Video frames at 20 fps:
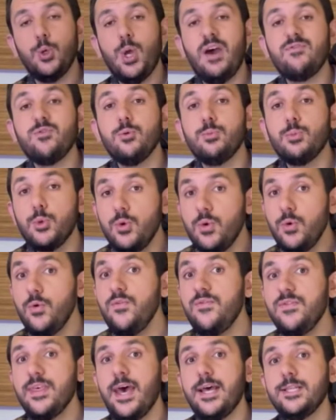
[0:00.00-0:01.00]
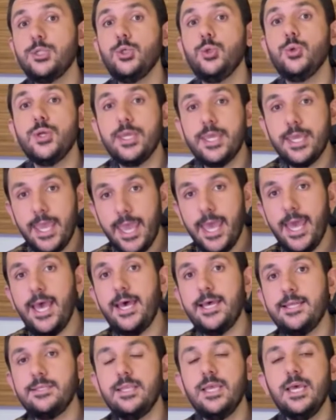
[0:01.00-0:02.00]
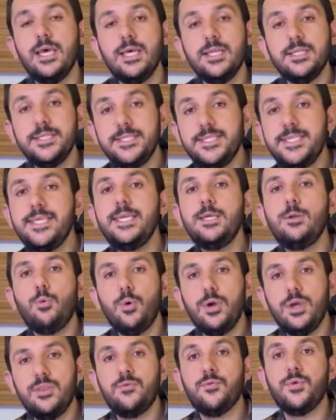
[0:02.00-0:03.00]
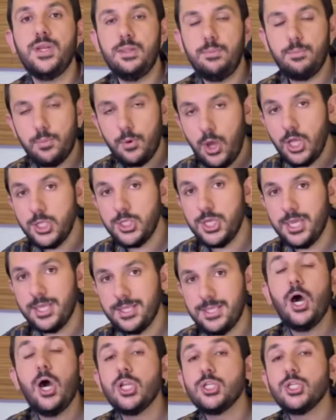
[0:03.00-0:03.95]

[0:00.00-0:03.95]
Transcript: you have to prove that you can deal with real project.